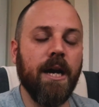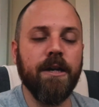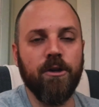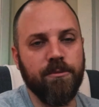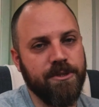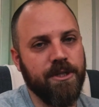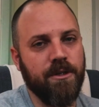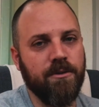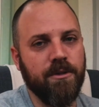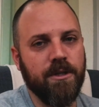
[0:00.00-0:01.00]
I hope
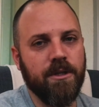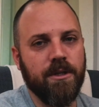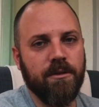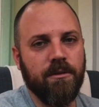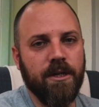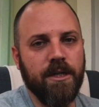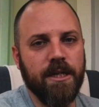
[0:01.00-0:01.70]
so, right?